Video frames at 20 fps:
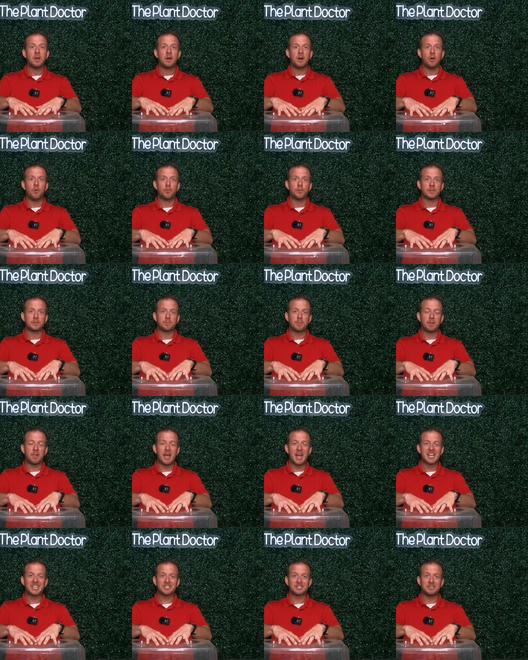on this
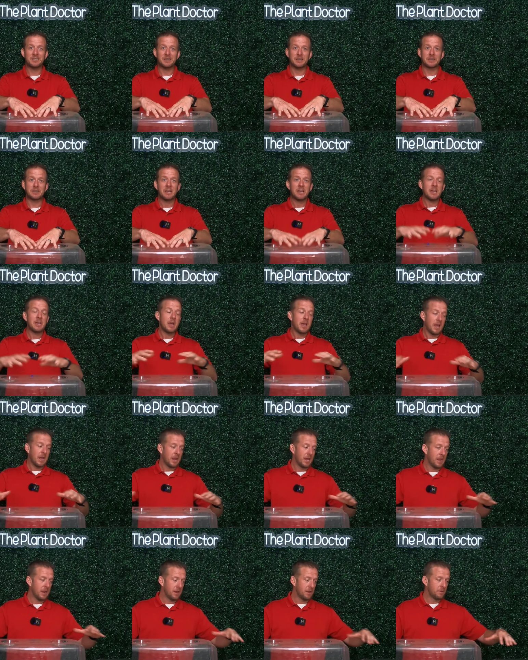plastic
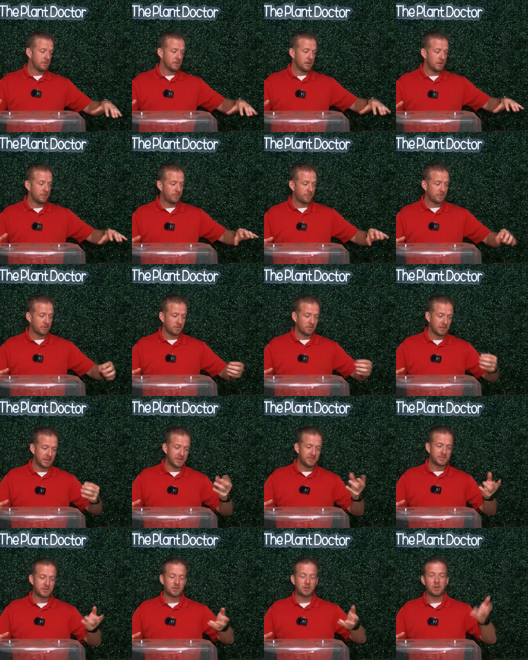and if the
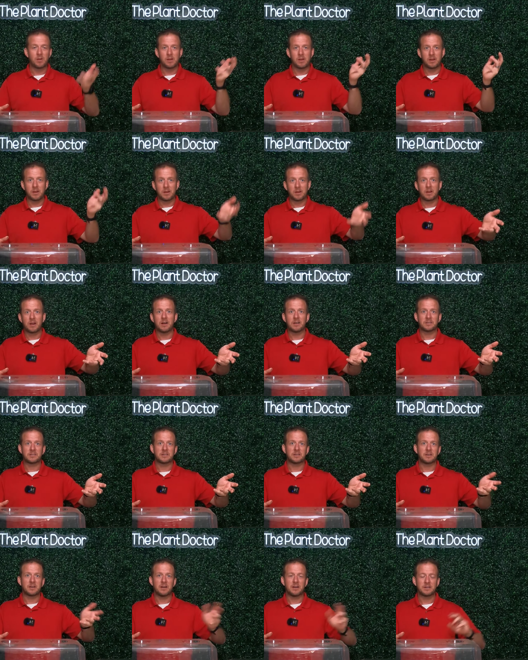leaves are in
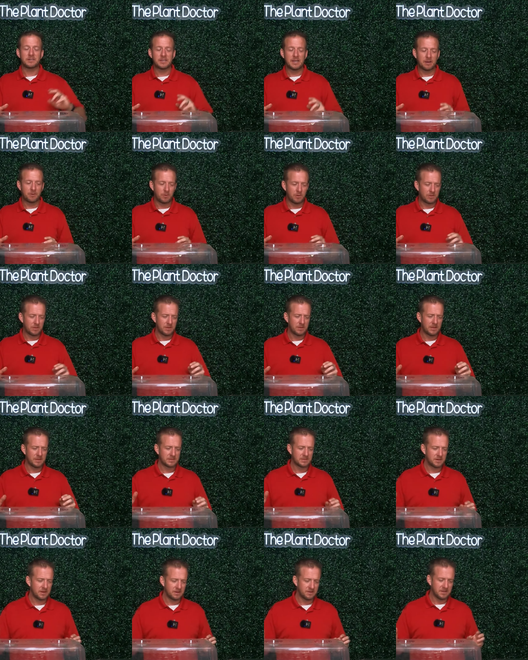constant contact with it,
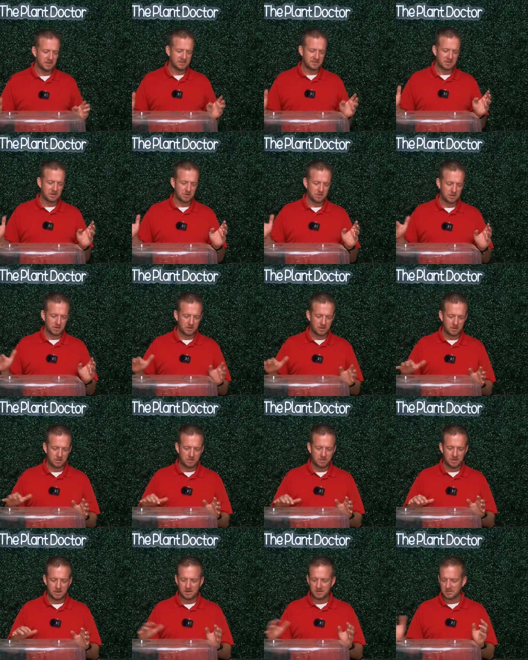that's not necessarily a good
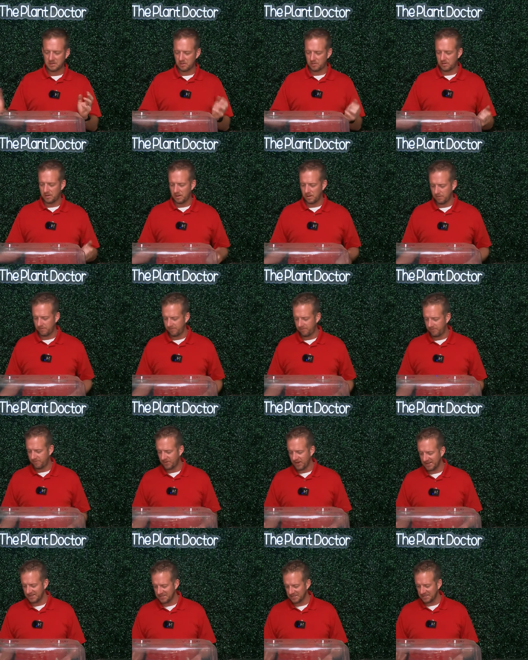thing. So the
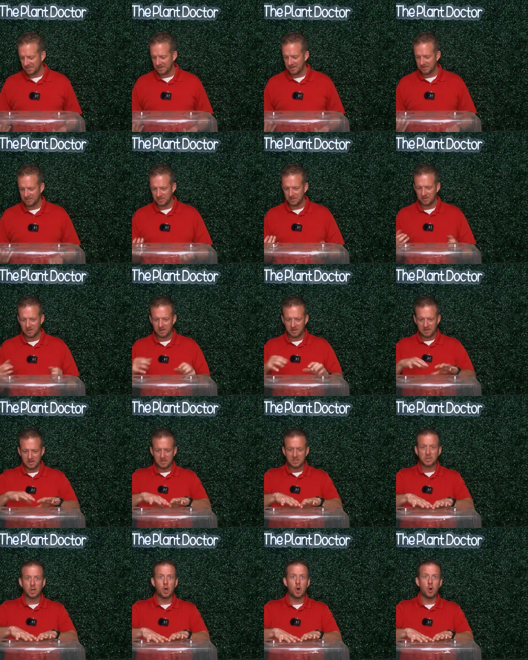vegetation can
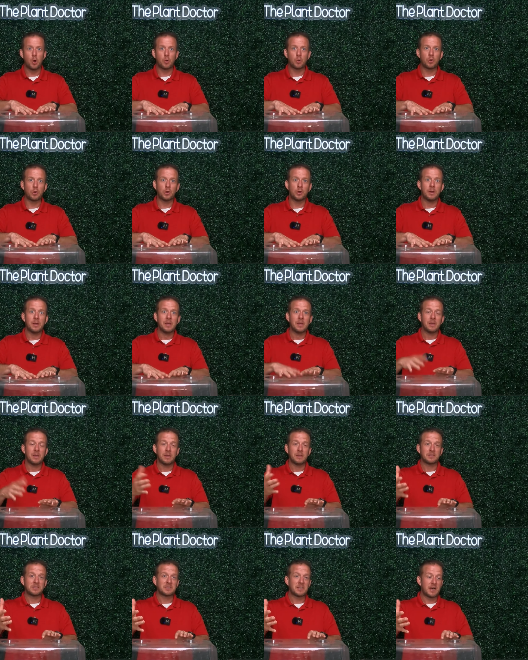get taller
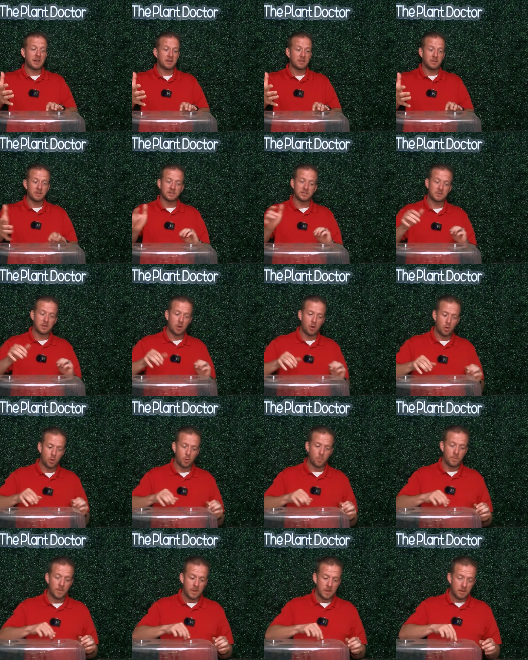inside of this
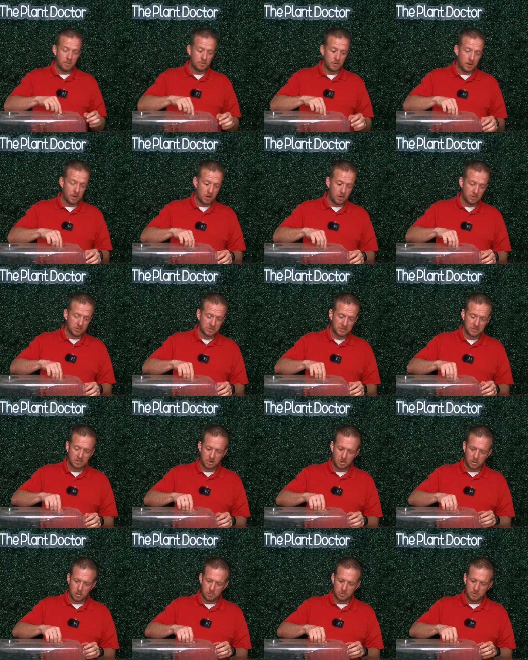dome, but
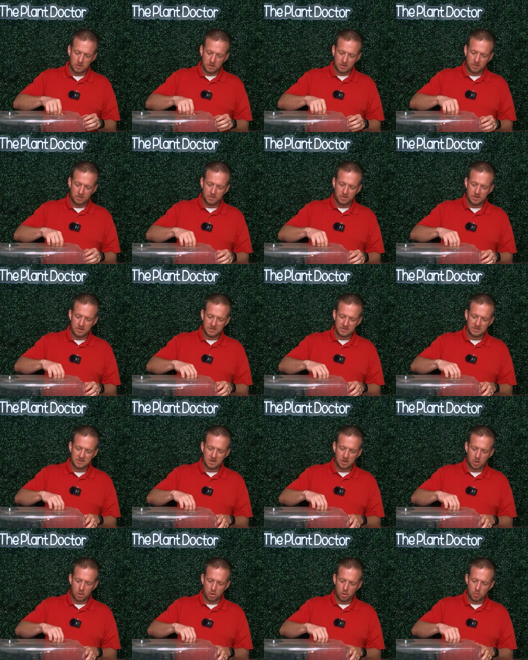also this
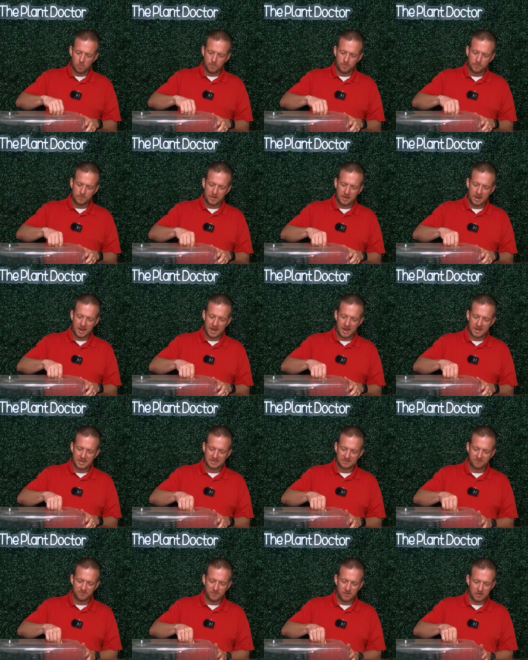dome
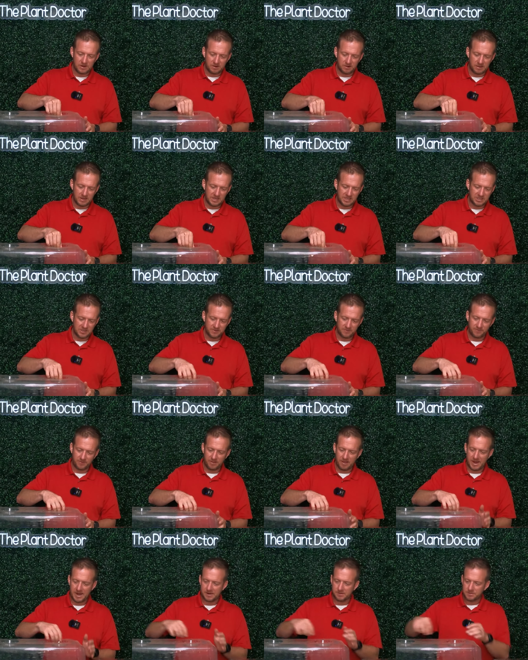has ventilation
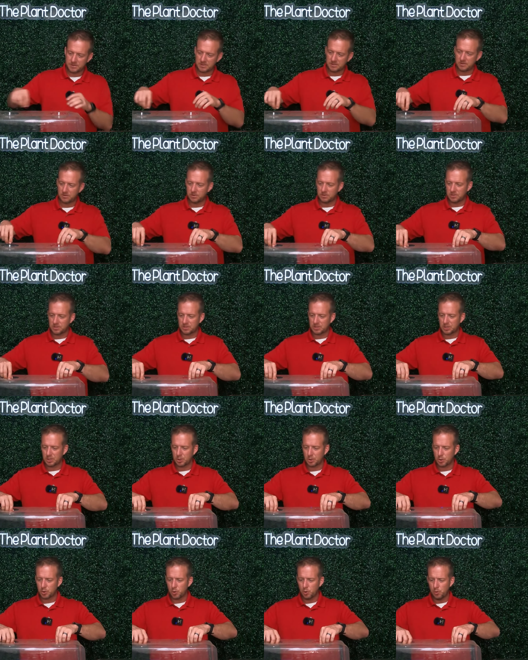flaps. So there's
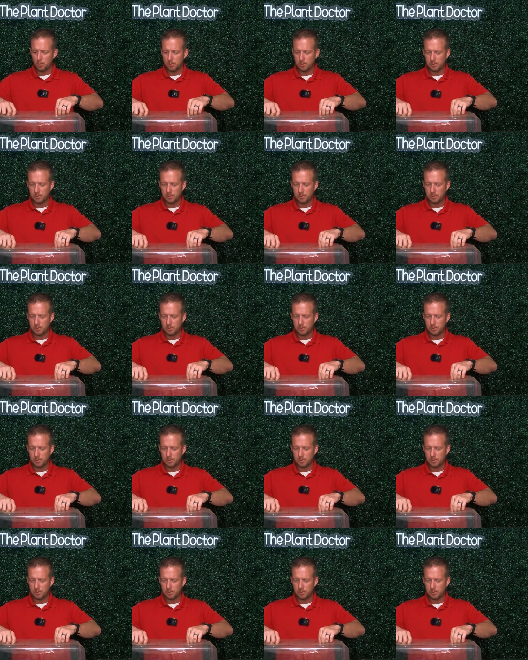two